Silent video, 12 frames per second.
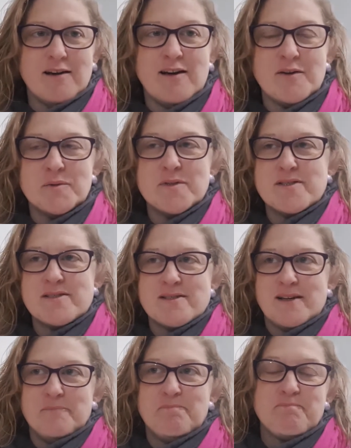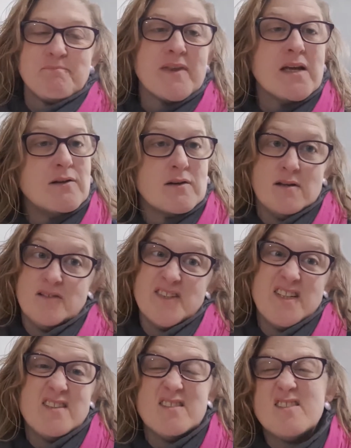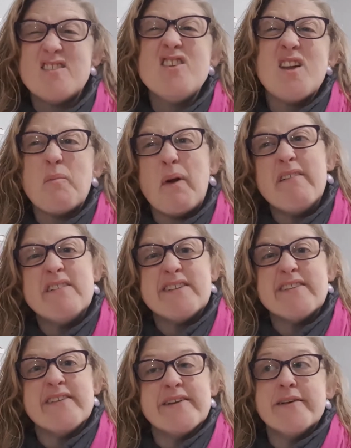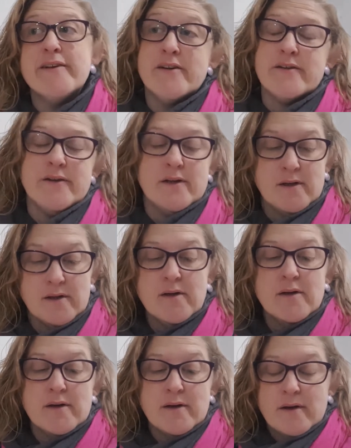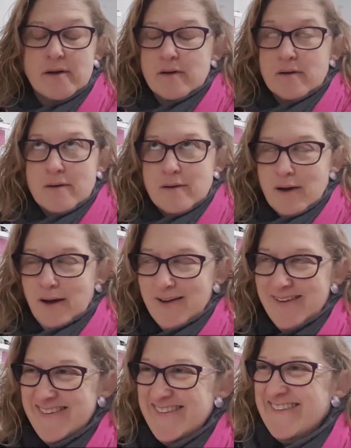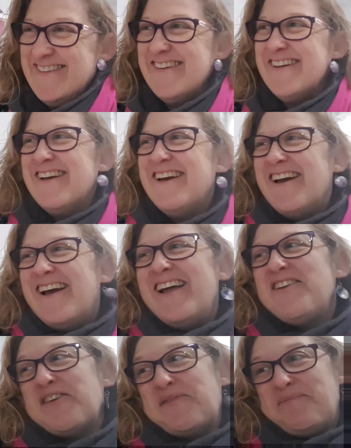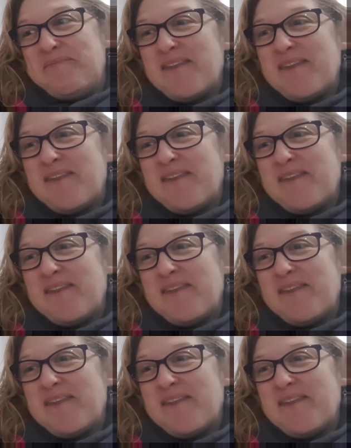I was looking after kids. I was doing that parenting thing, you know. Anyway,